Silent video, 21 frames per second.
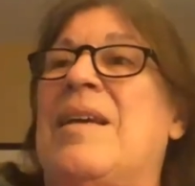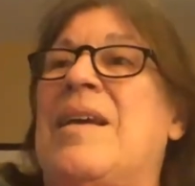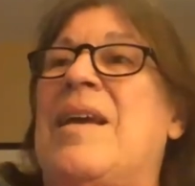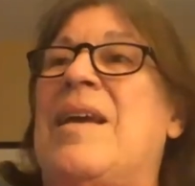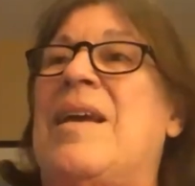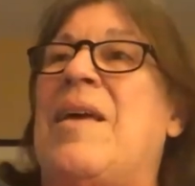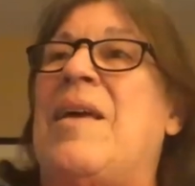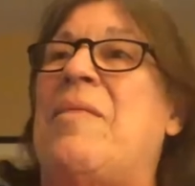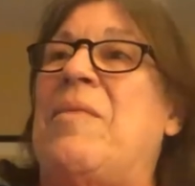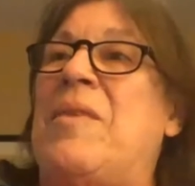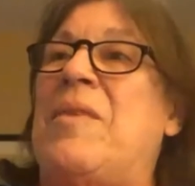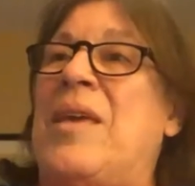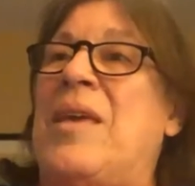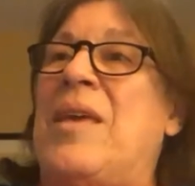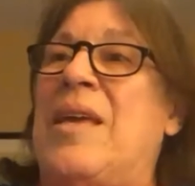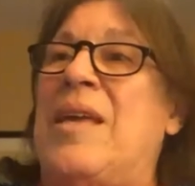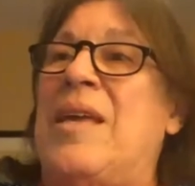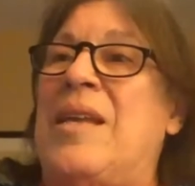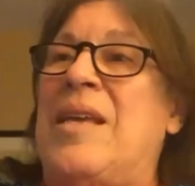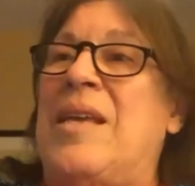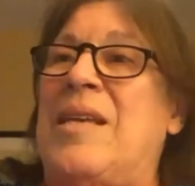And
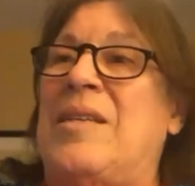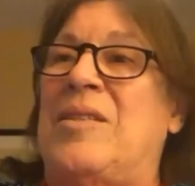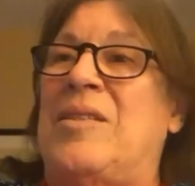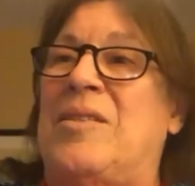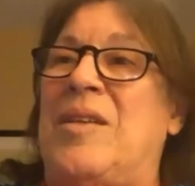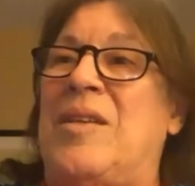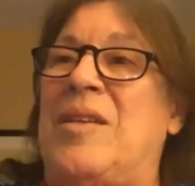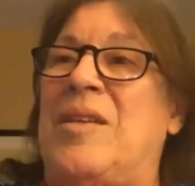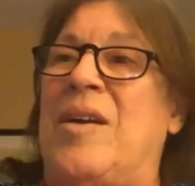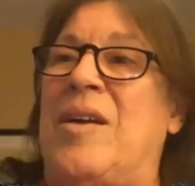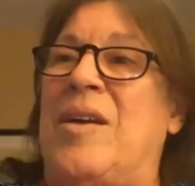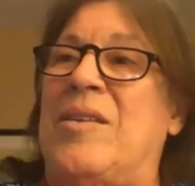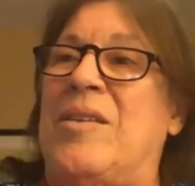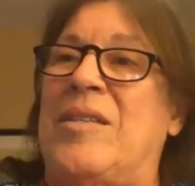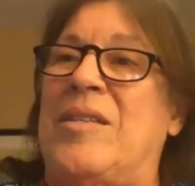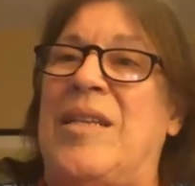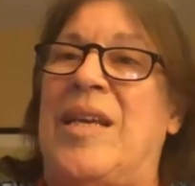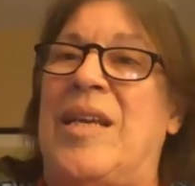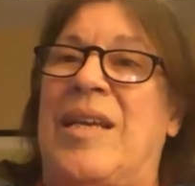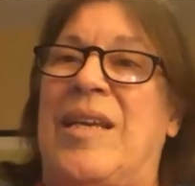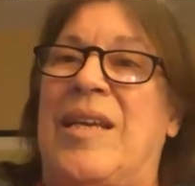then he started
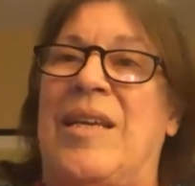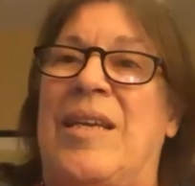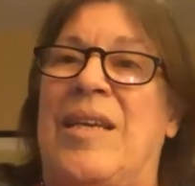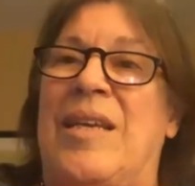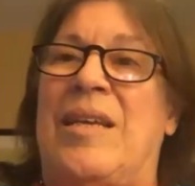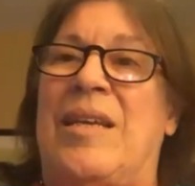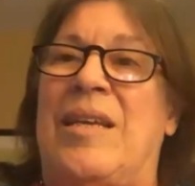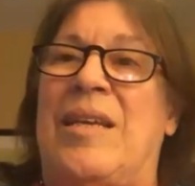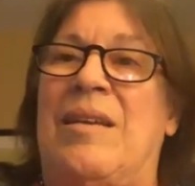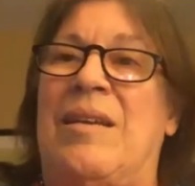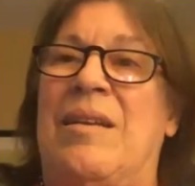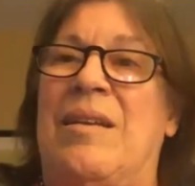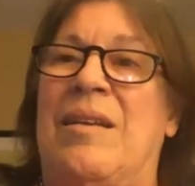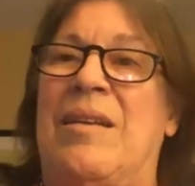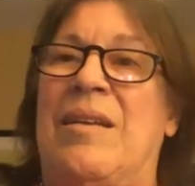taking